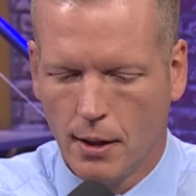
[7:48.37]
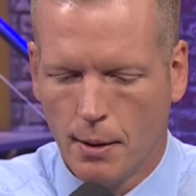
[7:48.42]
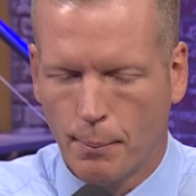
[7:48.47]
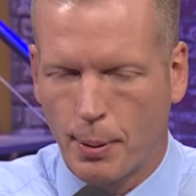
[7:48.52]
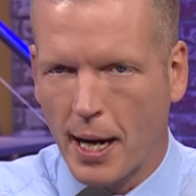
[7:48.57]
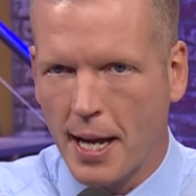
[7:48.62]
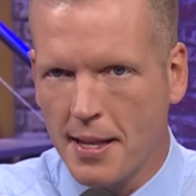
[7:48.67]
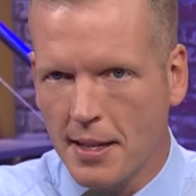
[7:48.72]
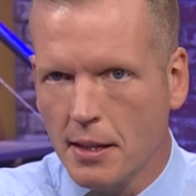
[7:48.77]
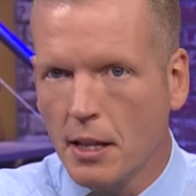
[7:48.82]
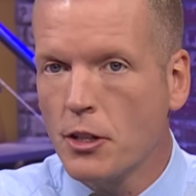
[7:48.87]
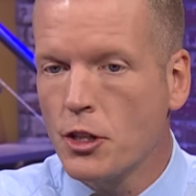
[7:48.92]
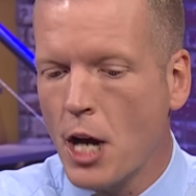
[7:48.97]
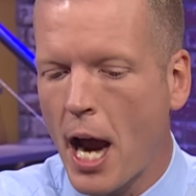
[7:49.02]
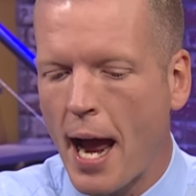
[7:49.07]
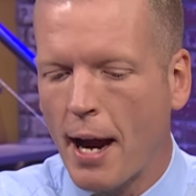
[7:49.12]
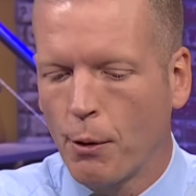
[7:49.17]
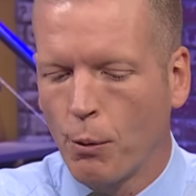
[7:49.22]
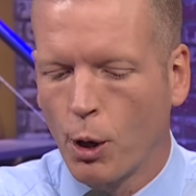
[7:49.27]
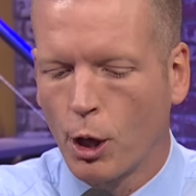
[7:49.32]
But I think the
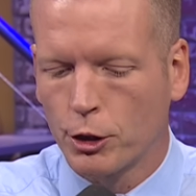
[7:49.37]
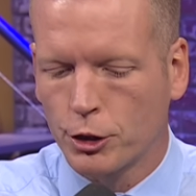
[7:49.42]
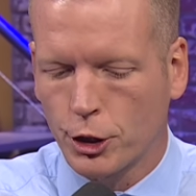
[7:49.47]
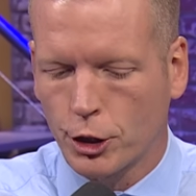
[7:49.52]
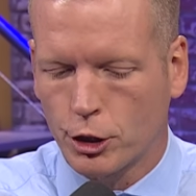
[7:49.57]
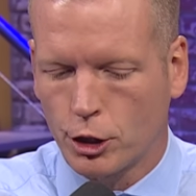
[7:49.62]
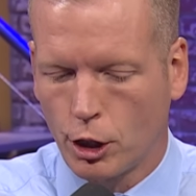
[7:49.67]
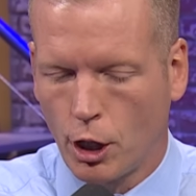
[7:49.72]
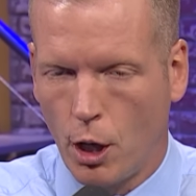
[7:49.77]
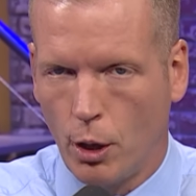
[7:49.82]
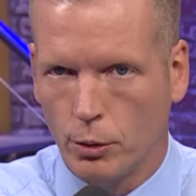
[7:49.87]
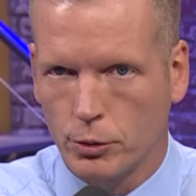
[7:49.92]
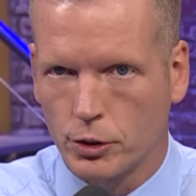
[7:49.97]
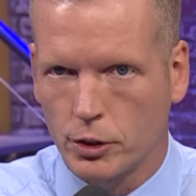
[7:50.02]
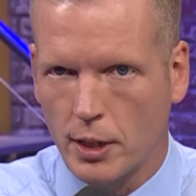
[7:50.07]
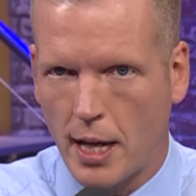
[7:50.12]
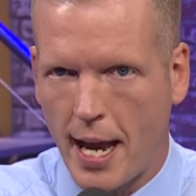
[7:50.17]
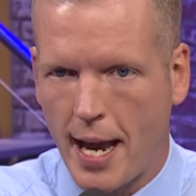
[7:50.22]
Jaguars are close.